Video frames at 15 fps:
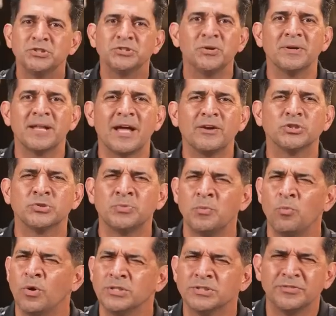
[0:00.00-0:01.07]
She's learned how to
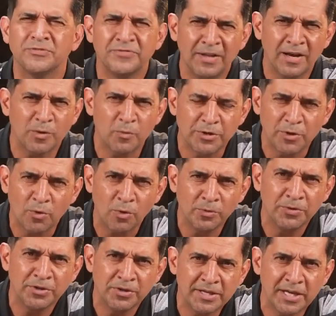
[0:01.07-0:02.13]
swim. What does it feel like when you're
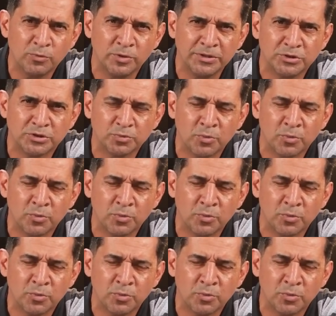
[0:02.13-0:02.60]
holding your kid when you